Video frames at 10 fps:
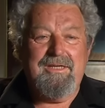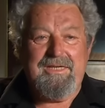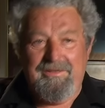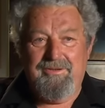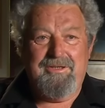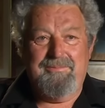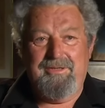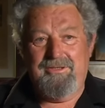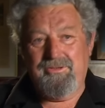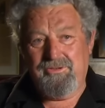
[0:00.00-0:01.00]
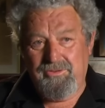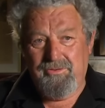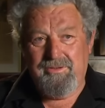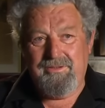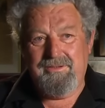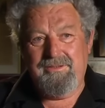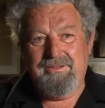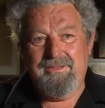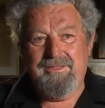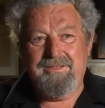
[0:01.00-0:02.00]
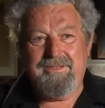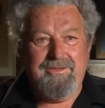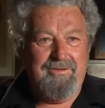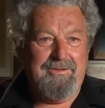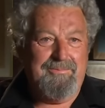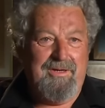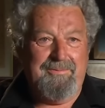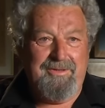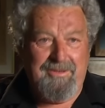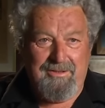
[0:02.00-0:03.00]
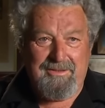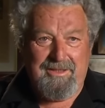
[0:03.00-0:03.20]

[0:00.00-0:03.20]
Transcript: given to me to Stuart is here on the property at all